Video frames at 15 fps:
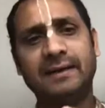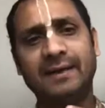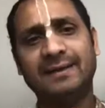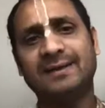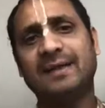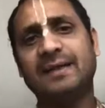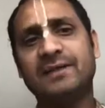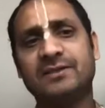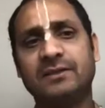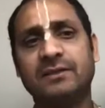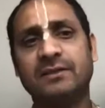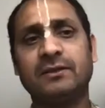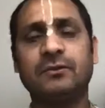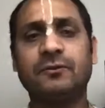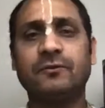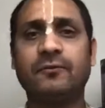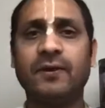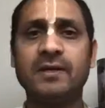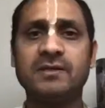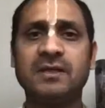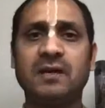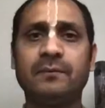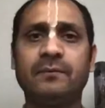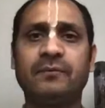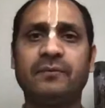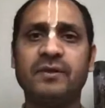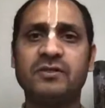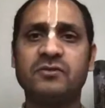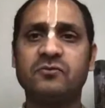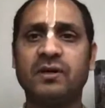annihilation. The first
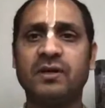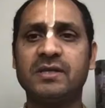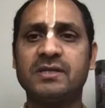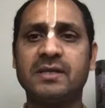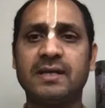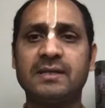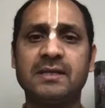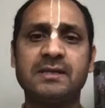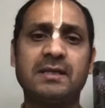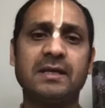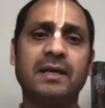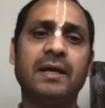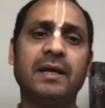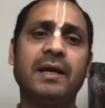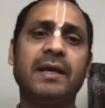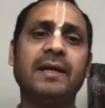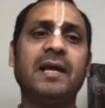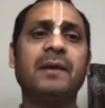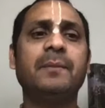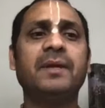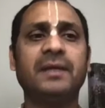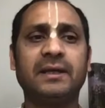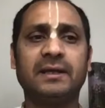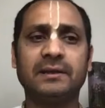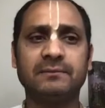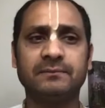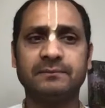one it says as naimittika.